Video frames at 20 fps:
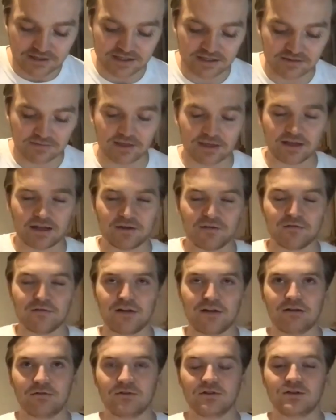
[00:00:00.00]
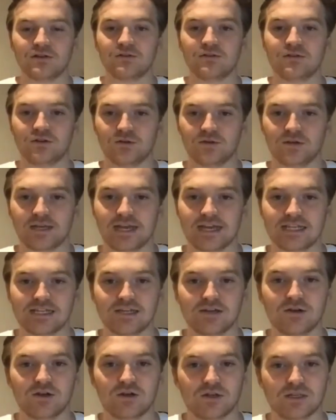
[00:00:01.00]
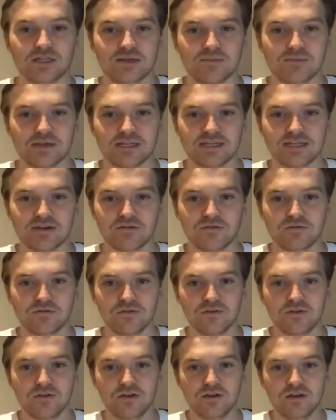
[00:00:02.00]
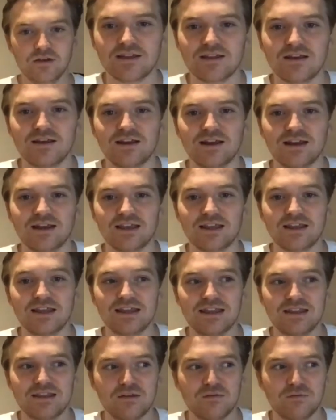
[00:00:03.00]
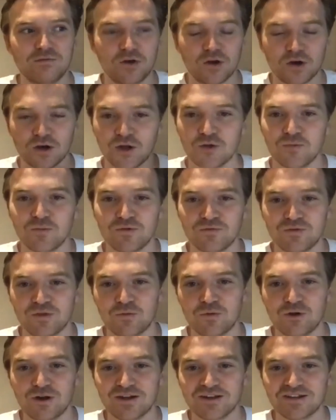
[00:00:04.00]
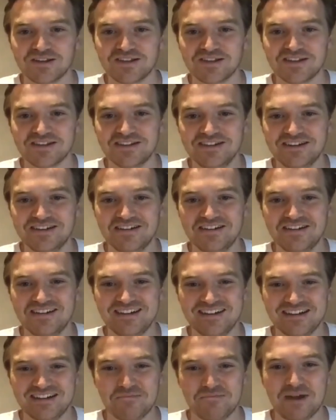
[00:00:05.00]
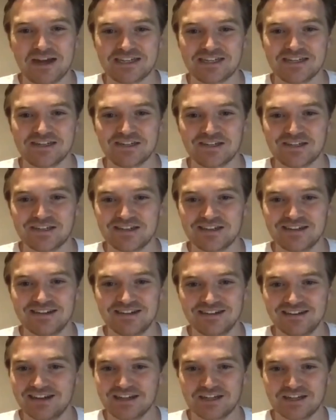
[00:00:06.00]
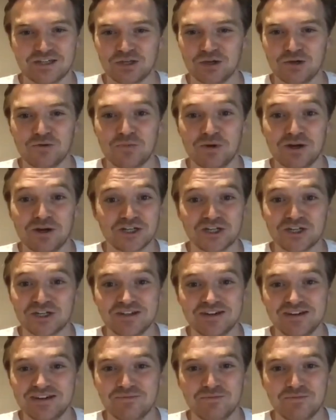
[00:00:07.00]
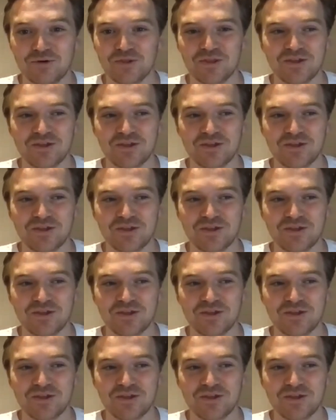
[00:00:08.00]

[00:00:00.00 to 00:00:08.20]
something I've found doing SEO content myself, that like the volume of the words matters like so much more